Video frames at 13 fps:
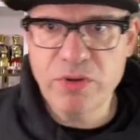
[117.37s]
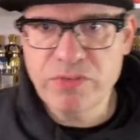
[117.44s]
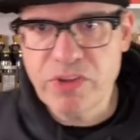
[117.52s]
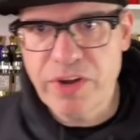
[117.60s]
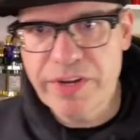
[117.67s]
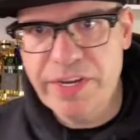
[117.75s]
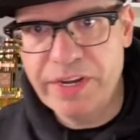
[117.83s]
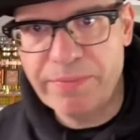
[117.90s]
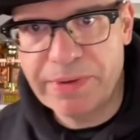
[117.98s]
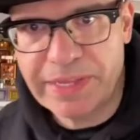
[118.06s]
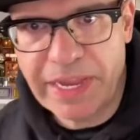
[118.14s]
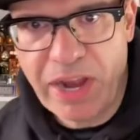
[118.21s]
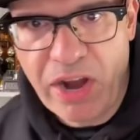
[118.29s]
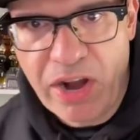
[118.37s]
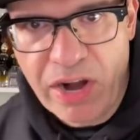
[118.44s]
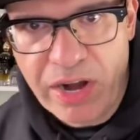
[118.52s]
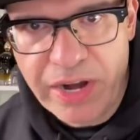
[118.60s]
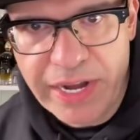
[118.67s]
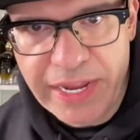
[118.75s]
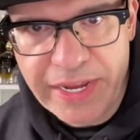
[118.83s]
the notes on here, but they
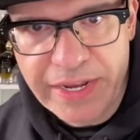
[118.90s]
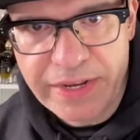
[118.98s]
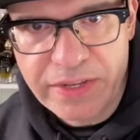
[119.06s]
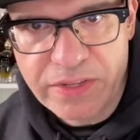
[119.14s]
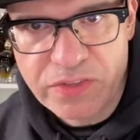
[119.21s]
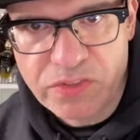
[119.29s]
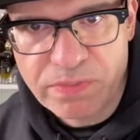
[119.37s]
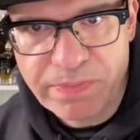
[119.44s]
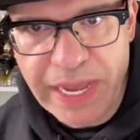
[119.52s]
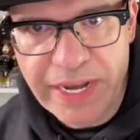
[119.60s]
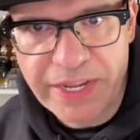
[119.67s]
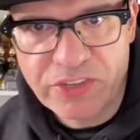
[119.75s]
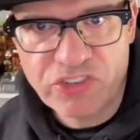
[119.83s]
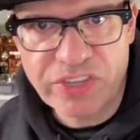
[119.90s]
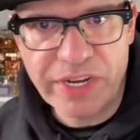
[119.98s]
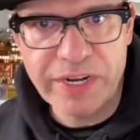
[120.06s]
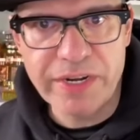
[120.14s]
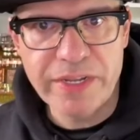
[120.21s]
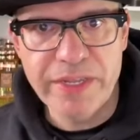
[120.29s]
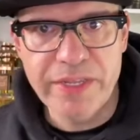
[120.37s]
are in Spanish
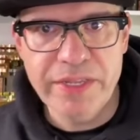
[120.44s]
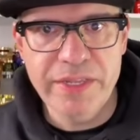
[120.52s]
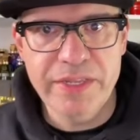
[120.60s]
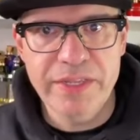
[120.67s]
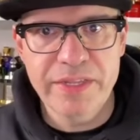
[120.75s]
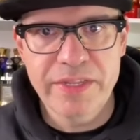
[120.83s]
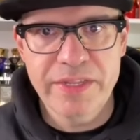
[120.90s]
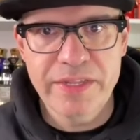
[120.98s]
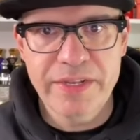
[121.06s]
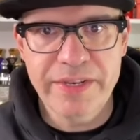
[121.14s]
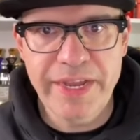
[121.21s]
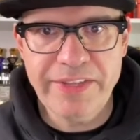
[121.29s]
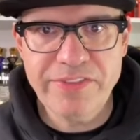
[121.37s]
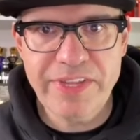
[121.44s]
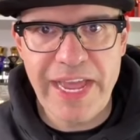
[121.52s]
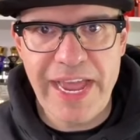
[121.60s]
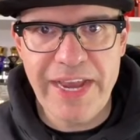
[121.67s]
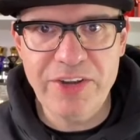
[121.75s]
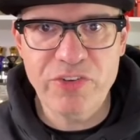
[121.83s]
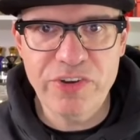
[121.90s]
there. Nice
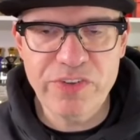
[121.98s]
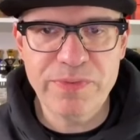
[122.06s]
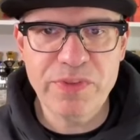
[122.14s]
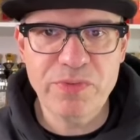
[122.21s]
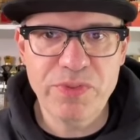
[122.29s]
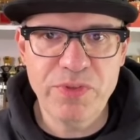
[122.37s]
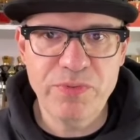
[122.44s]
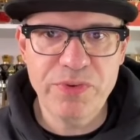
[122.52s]
to end Christmas